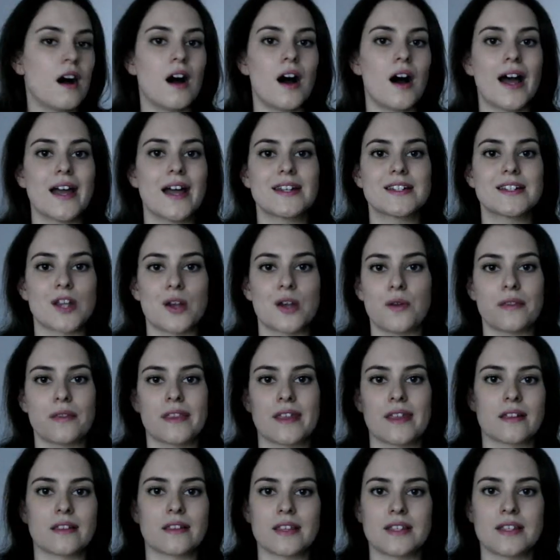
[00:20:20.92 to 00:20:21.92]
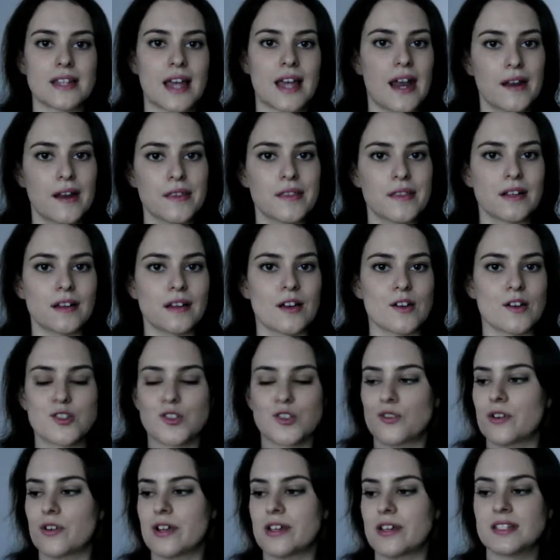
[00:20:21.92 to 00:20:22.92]
I don't think there's anything
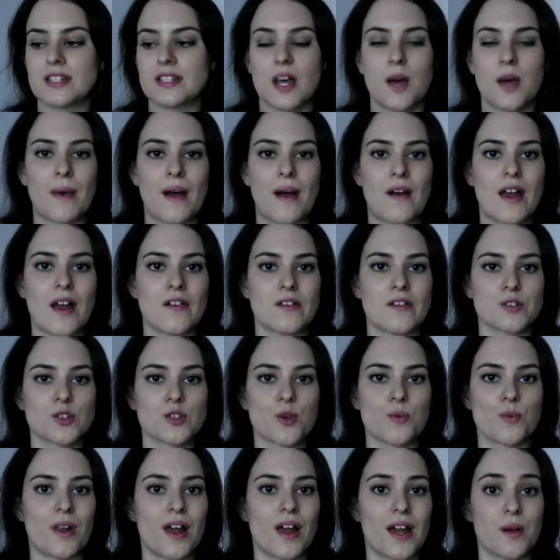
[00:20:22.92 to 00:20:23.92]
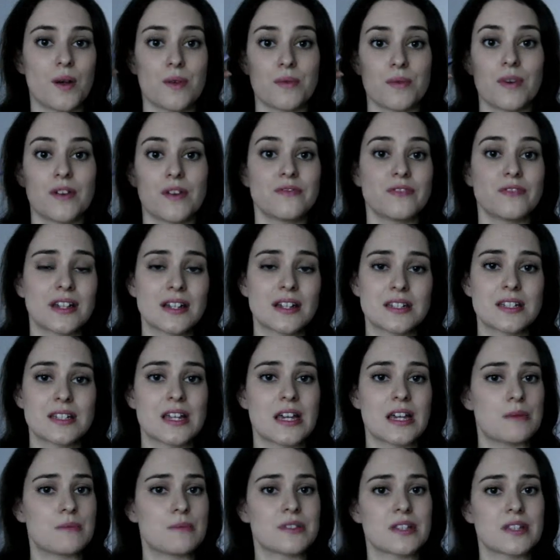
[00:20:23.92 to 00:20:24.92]
luxurious about having to apply it with my
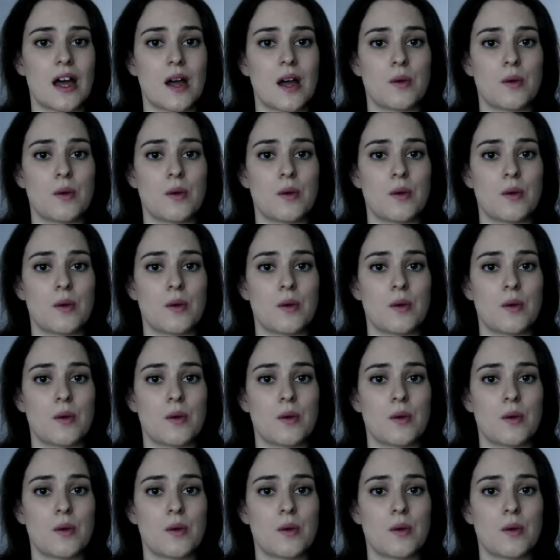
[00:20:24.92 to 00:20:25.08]
fingertips.